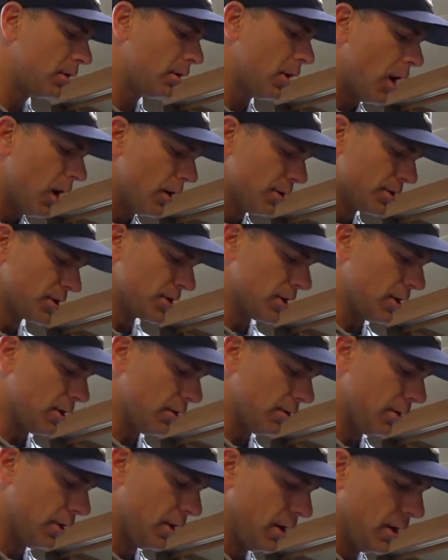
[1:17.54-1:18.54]

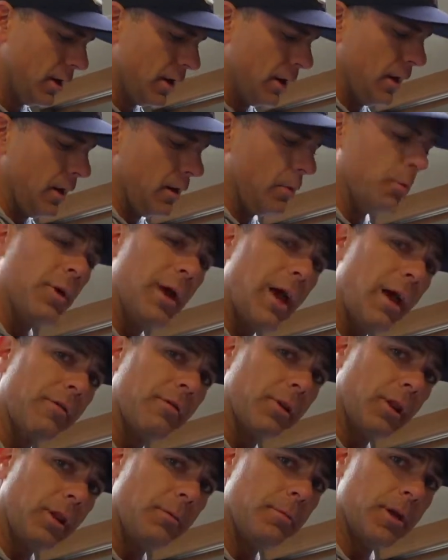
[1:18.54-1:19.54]
Also, we have a
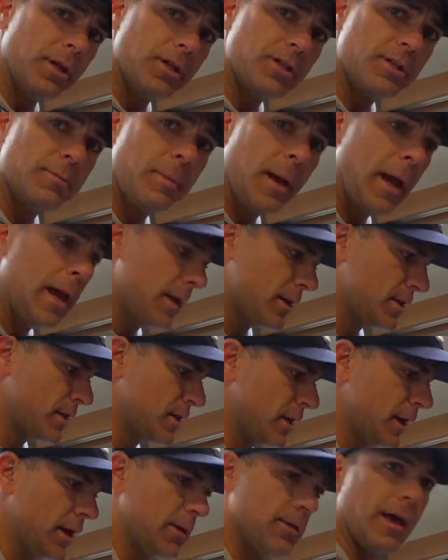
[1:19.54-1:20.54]
limited space
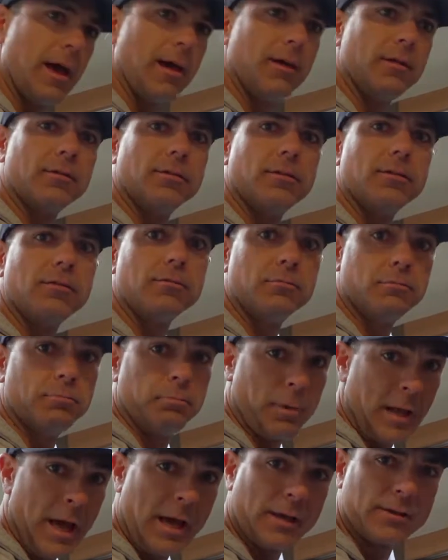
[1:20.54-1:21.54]
in that
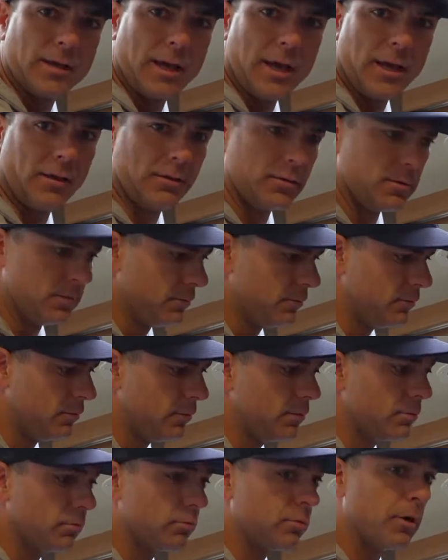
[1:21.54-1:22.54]
black tank.
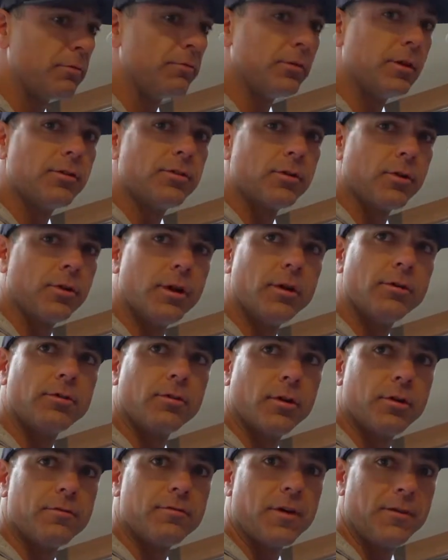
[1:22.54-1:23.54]
Roughly
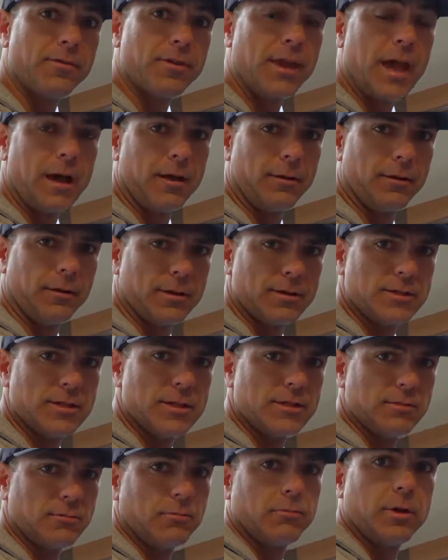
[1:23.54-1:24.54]
35 gallons
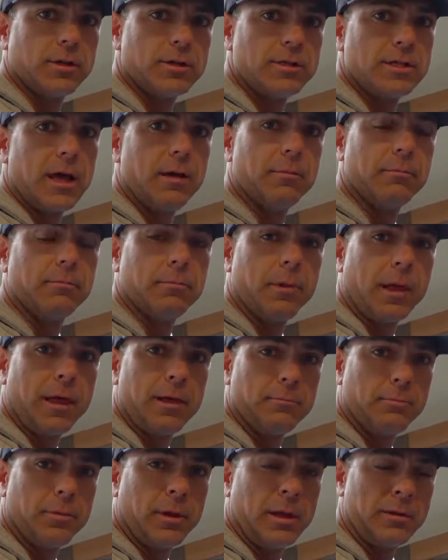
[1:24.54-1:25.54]
is what that
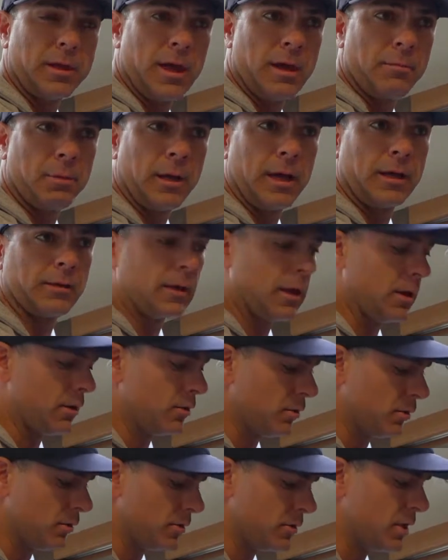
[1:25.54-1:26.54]
black tank
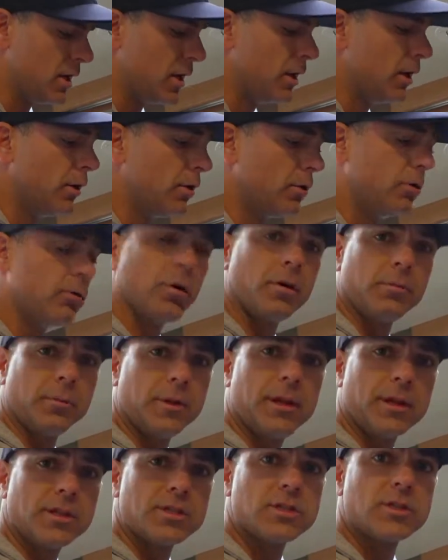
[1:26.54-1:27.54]
holds. Normally
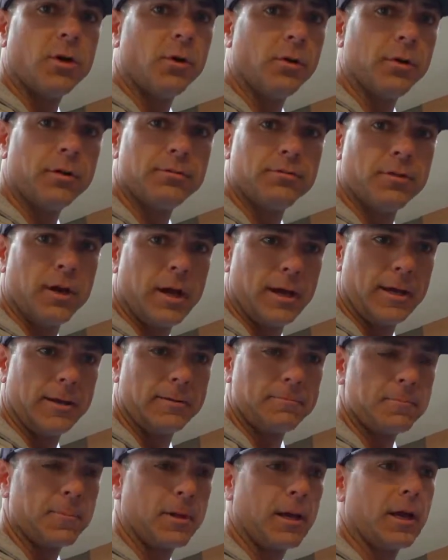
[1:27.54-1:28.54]
that's totally fine.
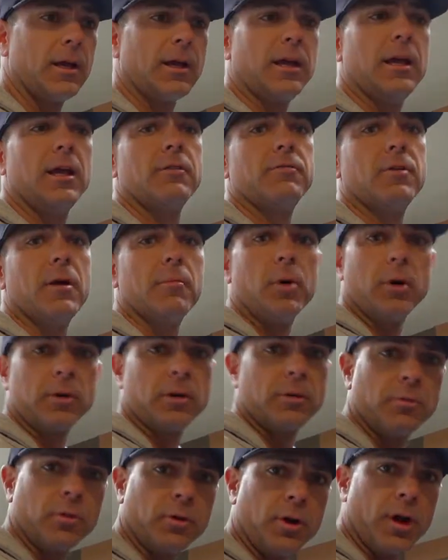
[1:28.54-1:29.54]
And again, if I'm hooked
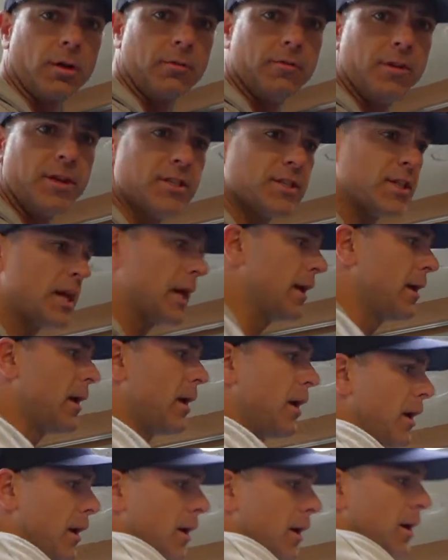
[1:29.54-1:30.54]
up to an RV site,
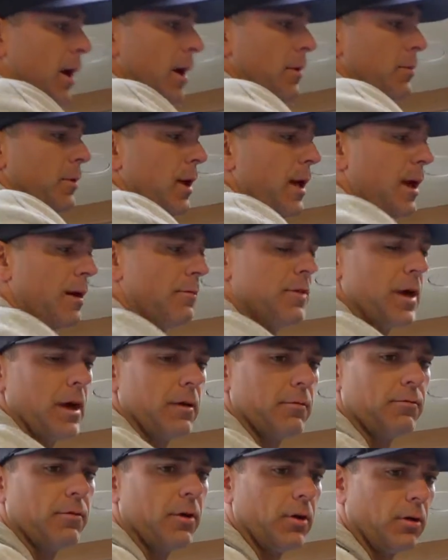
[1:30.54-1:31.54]
I'm going to have
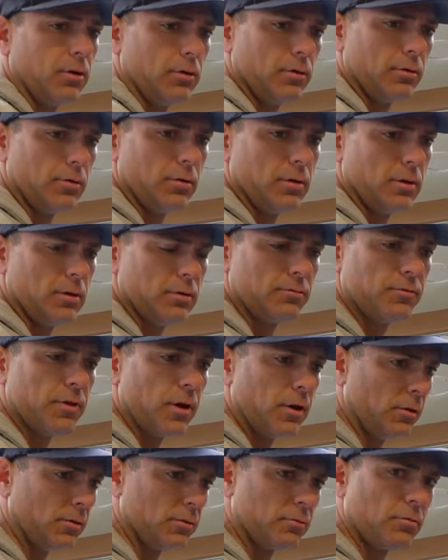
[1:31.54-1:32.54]
that funneled
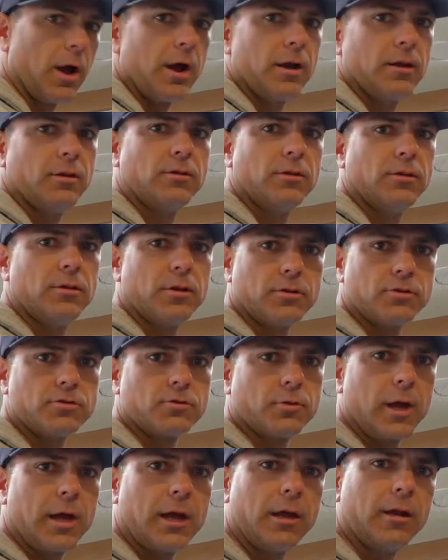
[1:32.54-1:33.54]
right into their
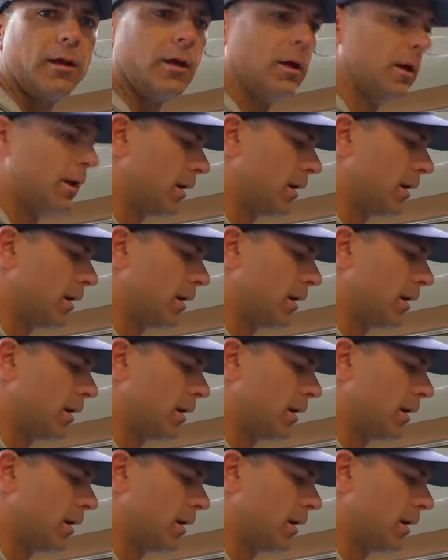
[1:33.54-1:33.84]
drain.